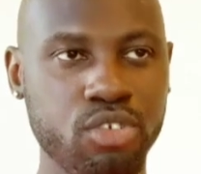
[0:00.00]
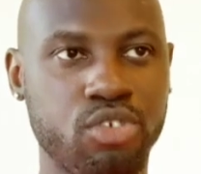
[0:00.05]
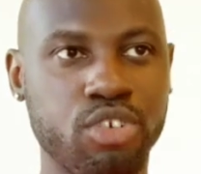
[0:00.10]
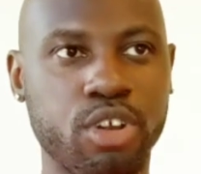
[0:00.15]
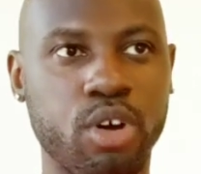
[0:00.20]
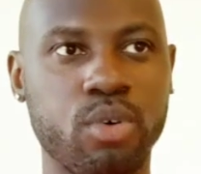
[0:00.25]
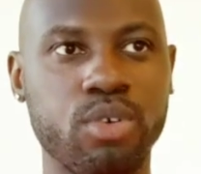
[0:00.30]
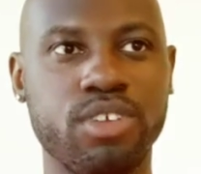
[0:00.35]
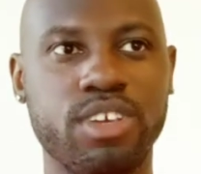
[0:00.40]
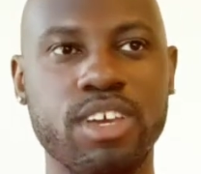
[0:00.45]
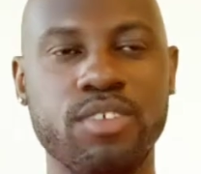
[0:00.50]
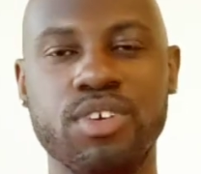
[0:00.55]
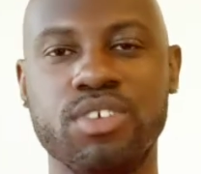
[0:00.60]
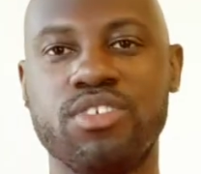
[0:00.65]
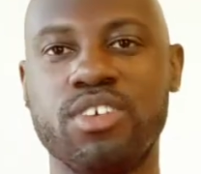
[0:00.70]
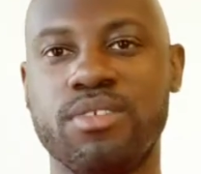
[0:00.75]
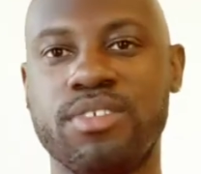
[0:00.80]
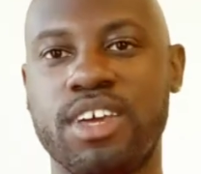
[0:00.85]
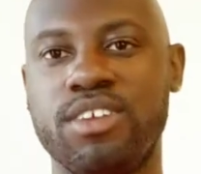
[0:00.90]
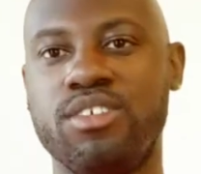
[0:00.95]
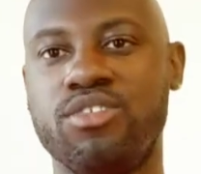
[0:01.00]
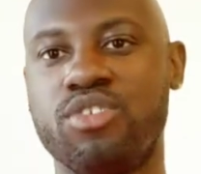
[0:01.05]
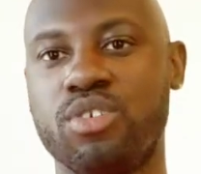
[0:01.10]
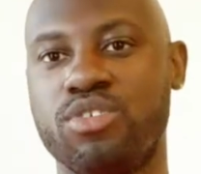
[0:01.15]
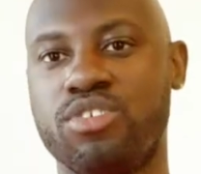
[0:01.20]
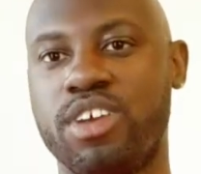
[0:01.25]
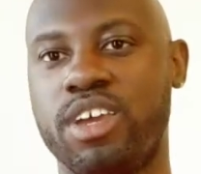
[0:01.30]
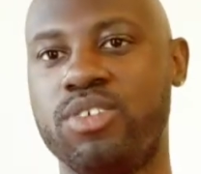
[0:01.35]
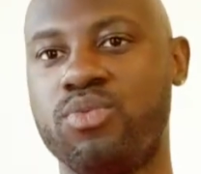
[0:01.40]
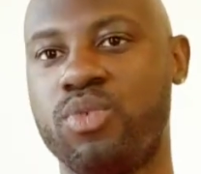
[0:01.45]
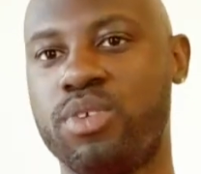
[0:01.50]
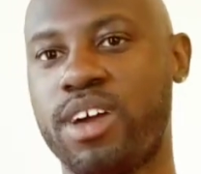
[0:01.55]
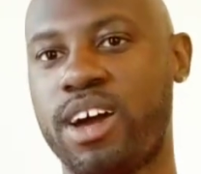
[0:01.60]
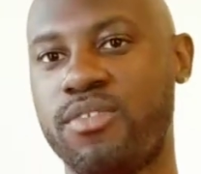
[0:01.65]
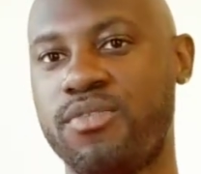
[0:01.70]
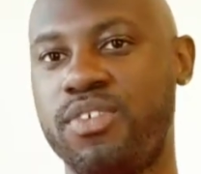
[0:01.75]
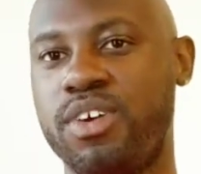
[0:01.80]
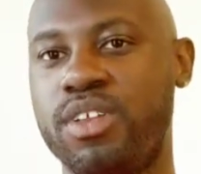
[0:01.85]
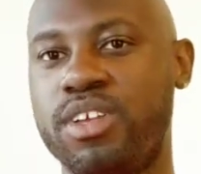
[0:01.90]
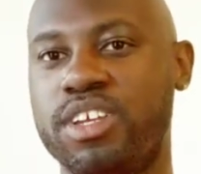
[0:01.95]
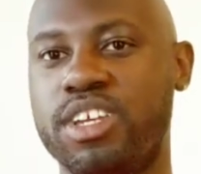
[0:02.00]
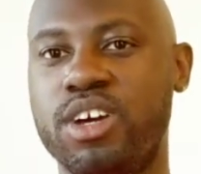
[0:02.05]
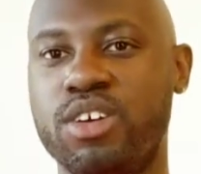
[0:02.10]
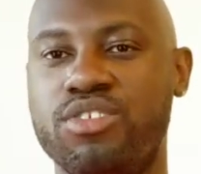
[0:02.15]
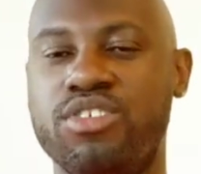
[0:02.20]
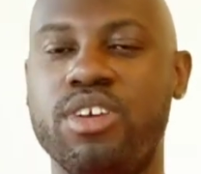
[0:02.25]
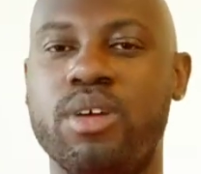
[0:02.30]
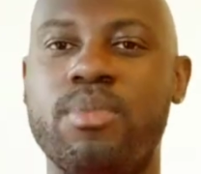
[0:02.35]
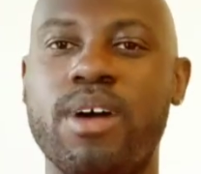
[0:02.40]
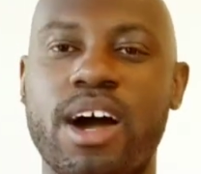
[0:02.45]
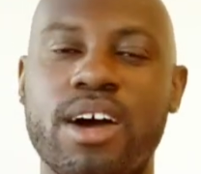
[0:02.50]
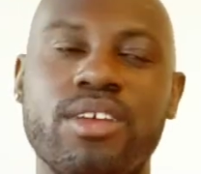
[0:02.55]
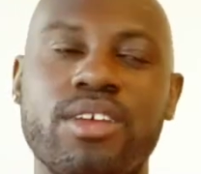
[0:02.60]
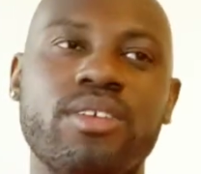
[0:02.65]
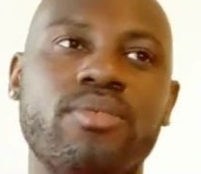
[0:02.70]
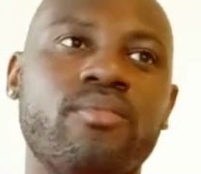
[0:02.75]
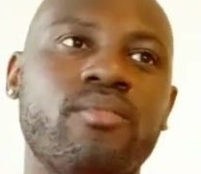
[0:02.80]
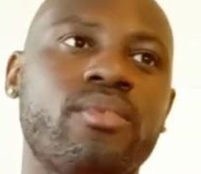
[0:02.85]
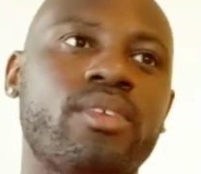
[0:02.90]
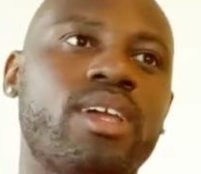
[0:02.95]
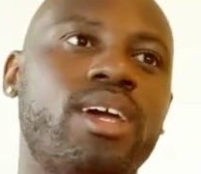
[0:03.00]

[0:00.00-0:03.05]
Give yourself that dessert taste without feeling guilty about it.